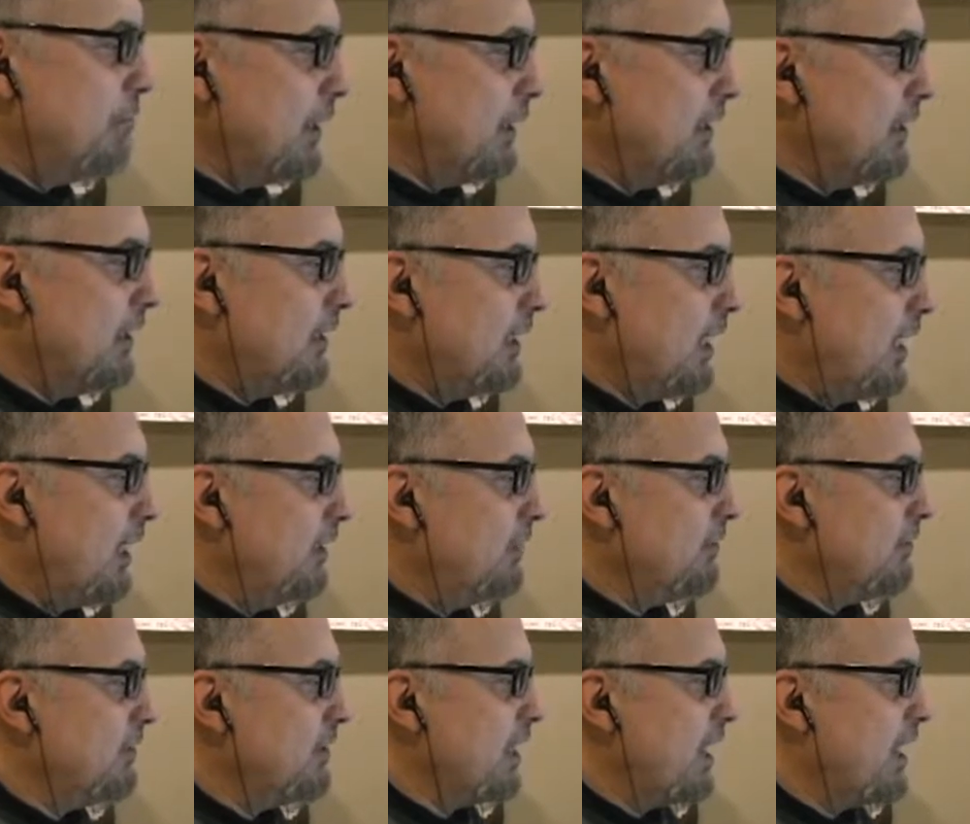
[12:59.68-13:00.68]
billion
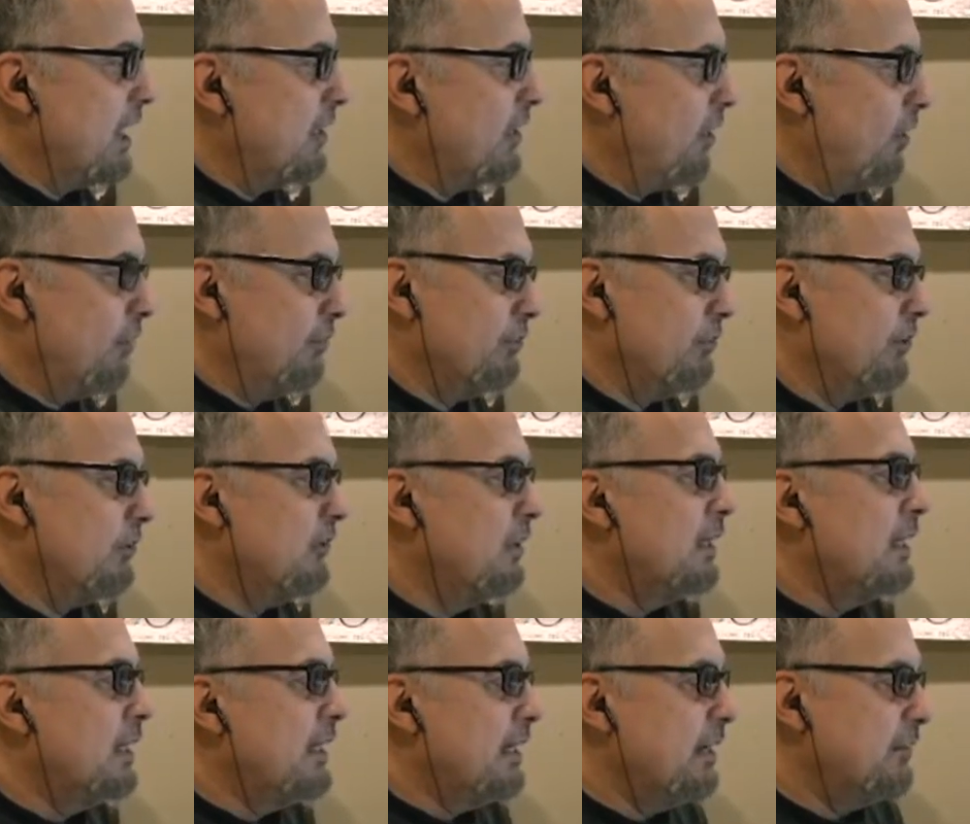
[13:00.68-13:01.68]
in aid also
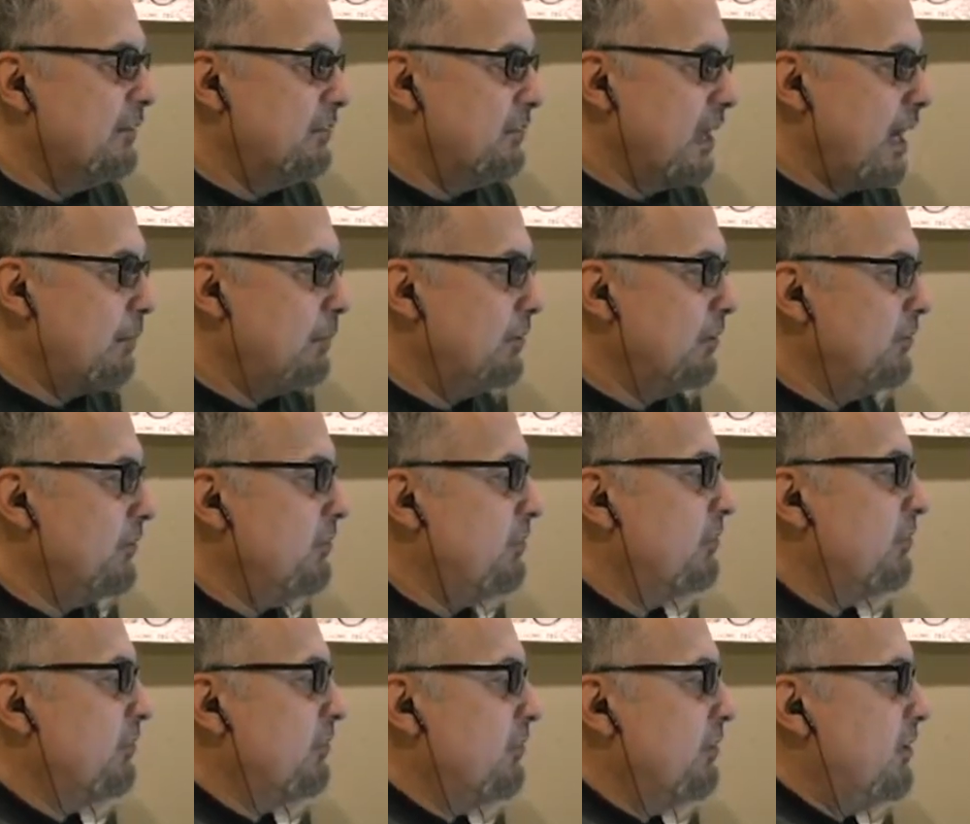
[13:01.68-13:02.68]

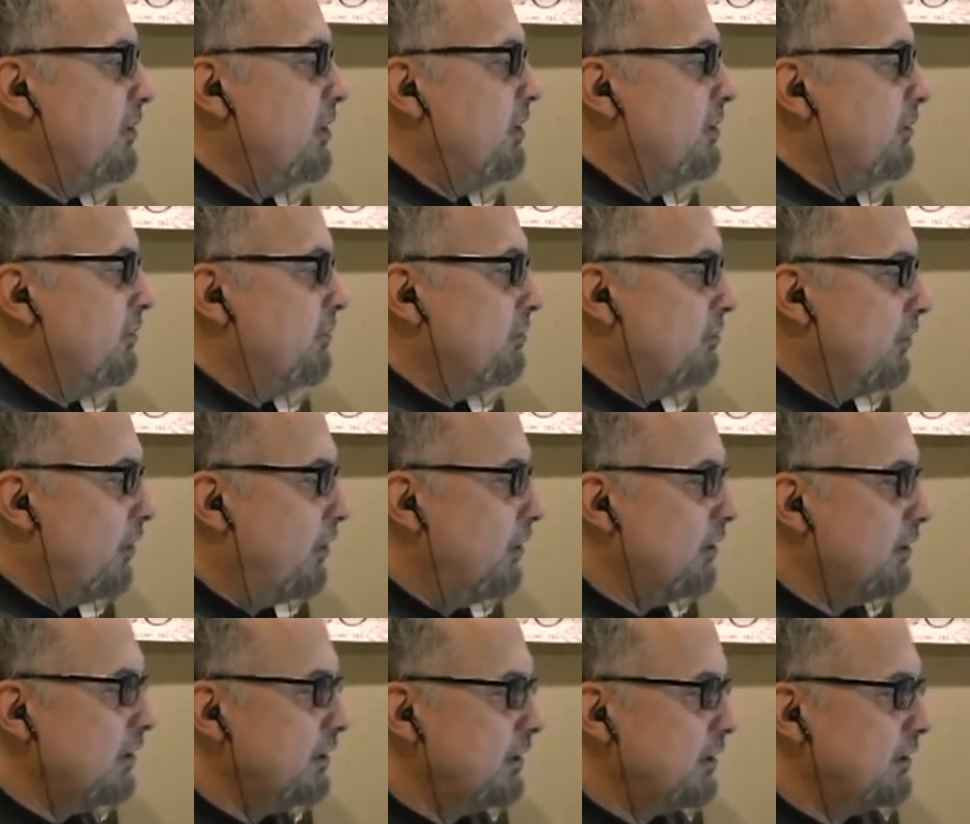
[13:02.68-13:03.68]
establishes a series of
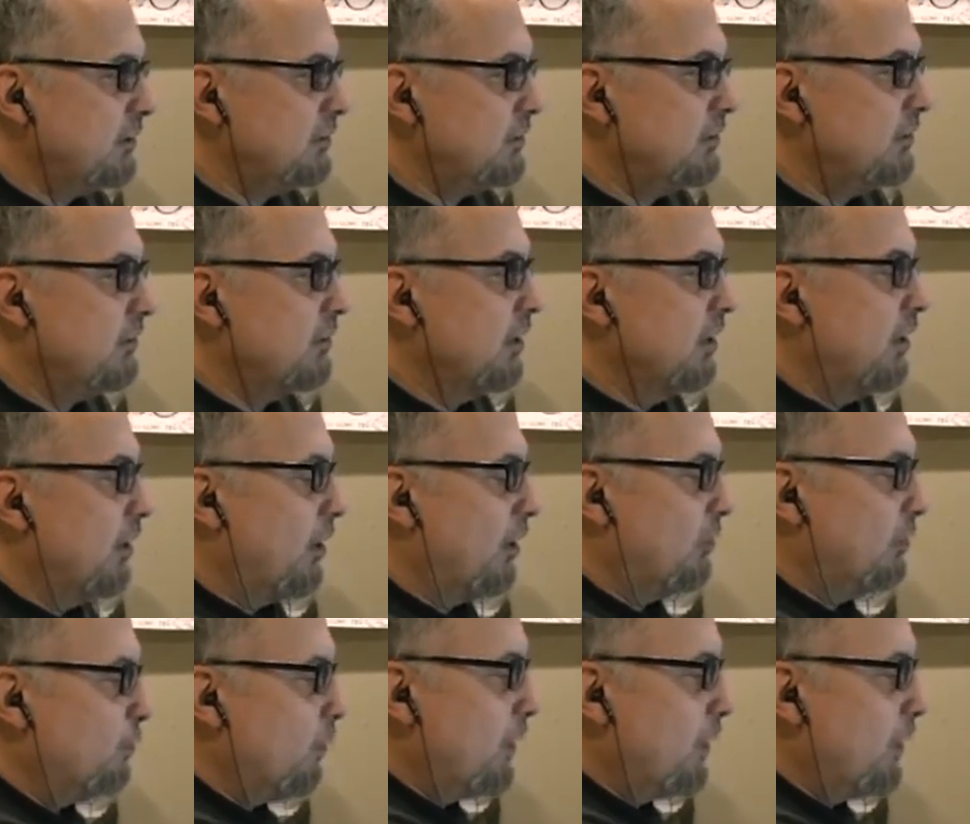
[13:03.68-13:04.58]
strong conditions on